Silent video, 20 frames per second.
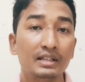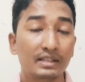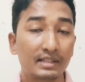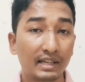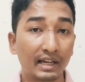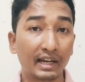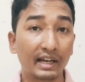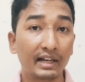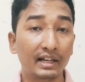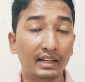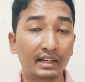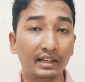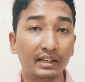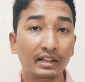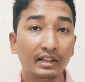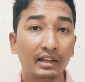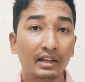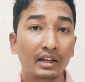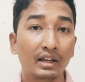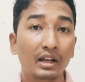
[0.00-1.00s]
Secondly,
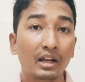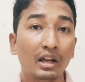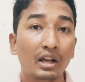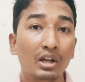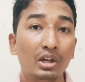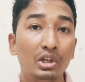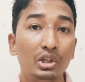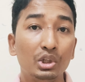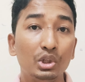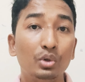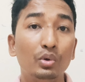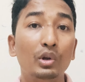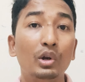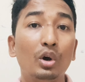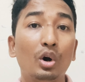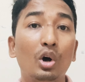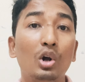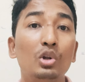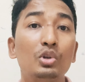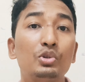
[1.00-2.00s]
you
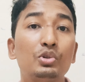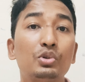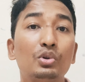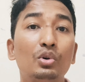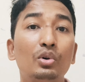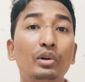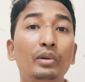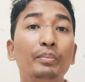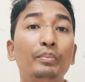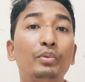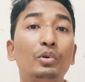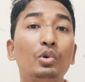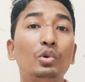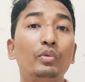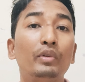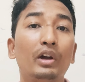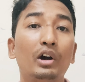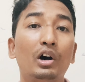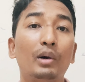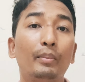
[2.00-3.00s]
will also
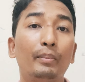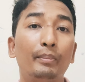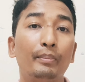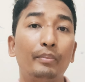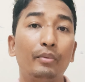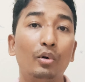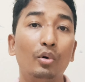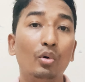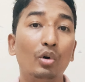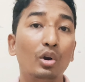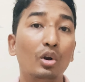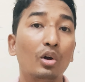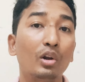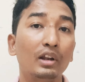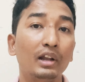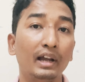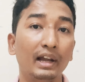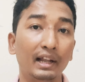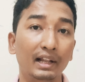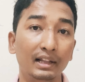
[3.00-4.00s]
improve your overall
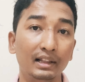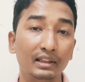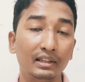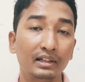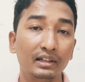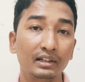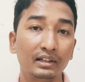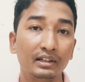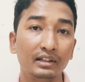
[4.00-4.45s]
health,